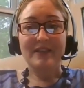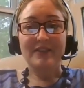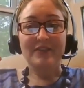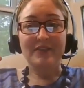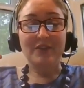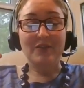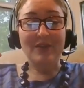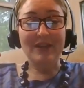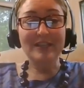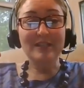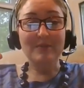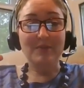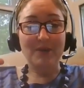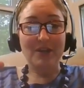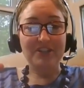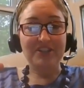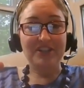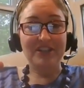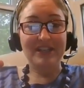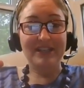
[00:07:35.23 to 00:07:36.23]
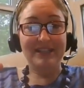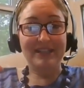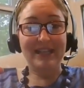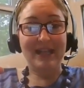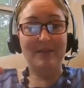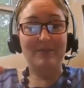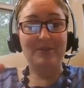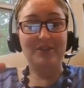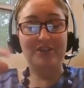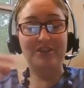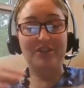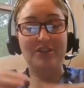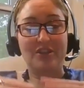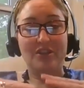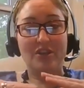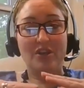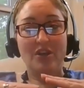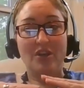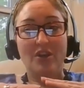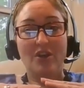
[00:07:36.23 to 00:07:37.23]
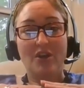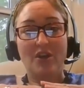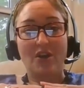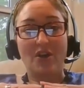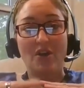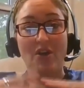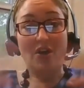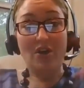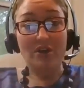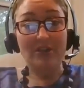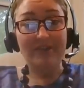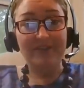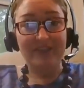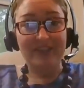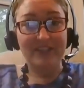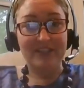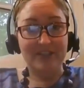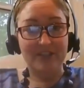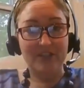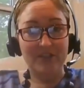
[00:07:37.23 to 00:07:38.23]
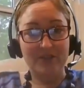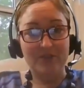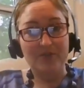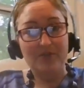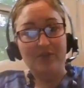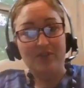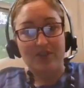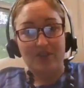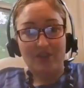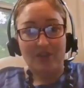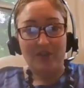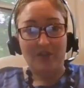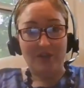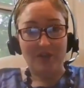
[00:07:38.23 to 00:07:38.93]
The Great Depression established all of these huge